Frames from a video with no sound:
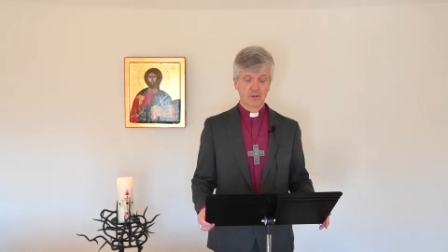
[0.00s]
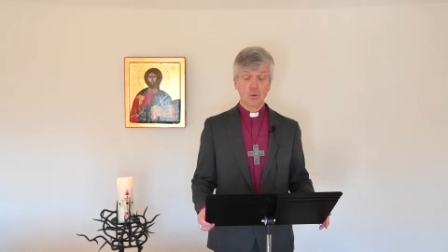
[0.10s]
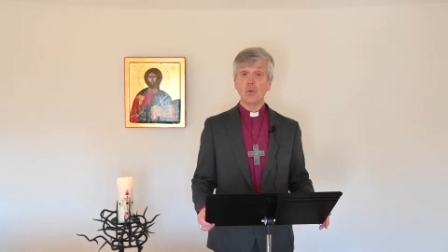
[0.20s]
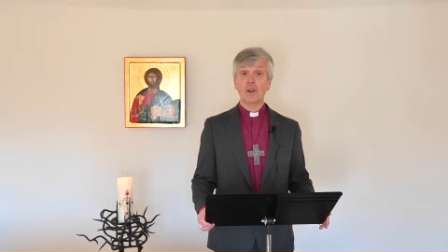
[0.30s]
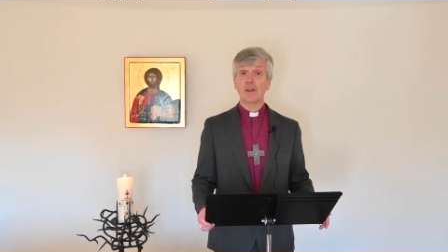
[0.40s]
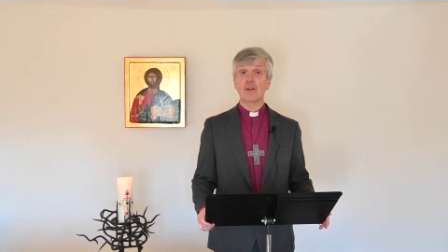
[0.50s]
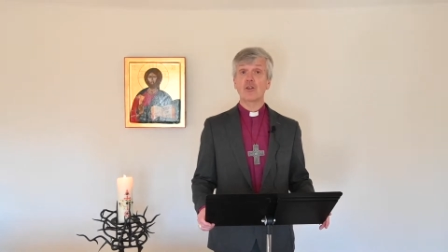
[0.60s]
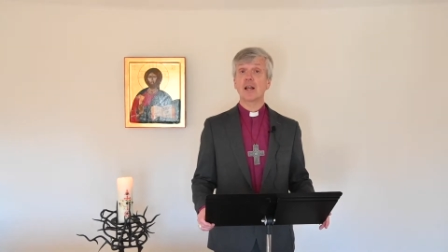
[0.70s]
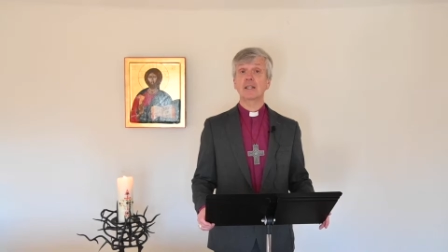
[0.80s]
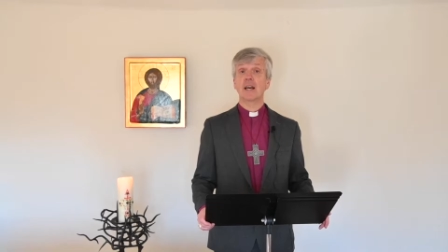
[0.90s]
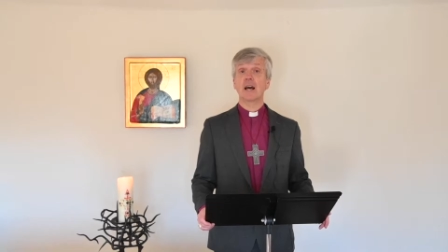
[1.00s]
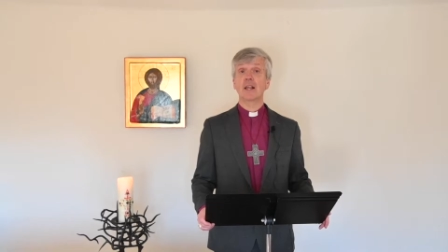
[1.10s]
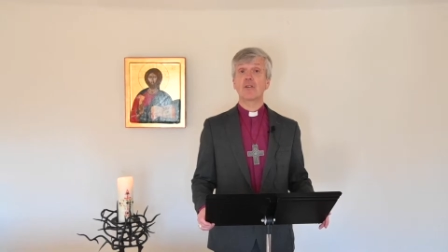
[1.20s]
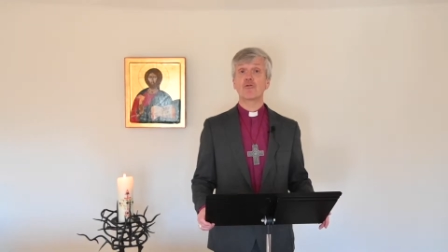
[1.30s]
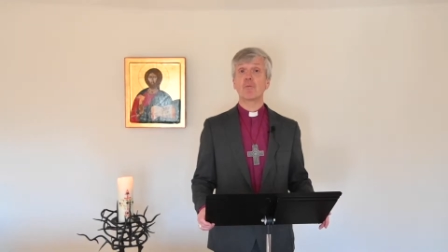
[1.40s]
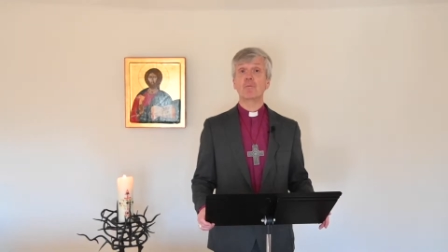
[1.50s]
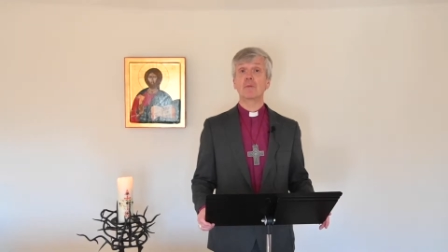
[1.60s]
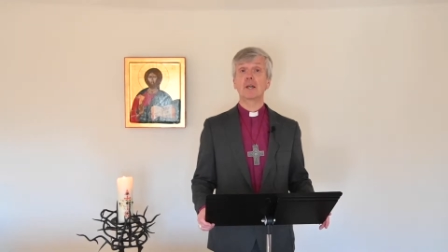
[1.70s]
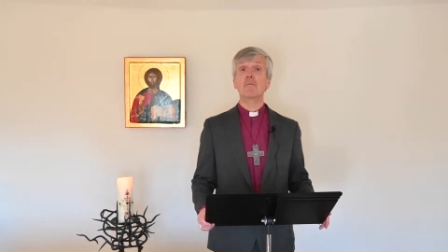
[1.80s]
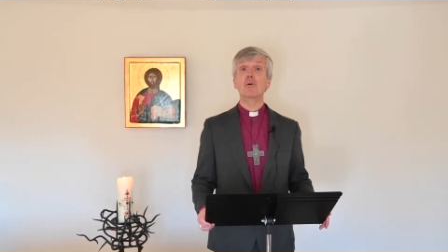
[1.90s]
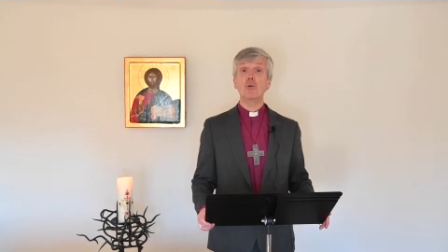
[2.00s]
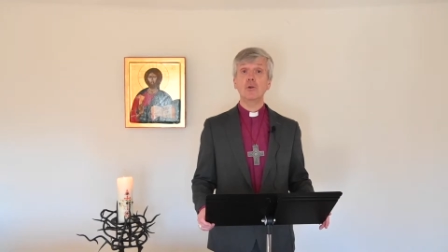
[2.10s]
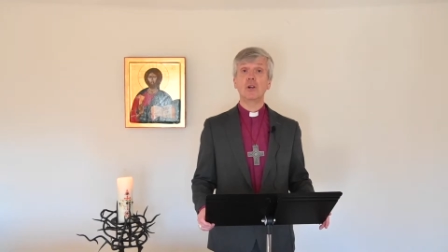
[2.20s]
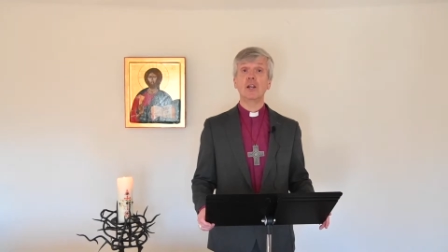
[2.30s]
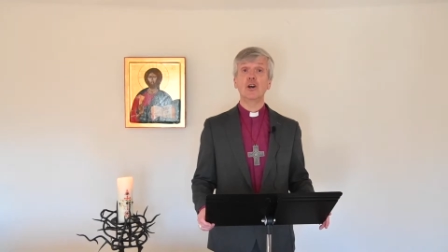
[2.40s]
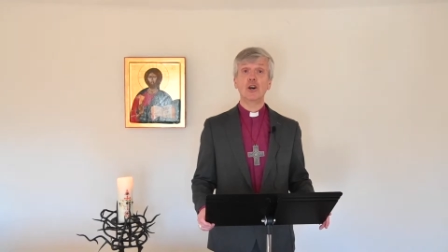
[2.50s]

Nor does it shelter us from communal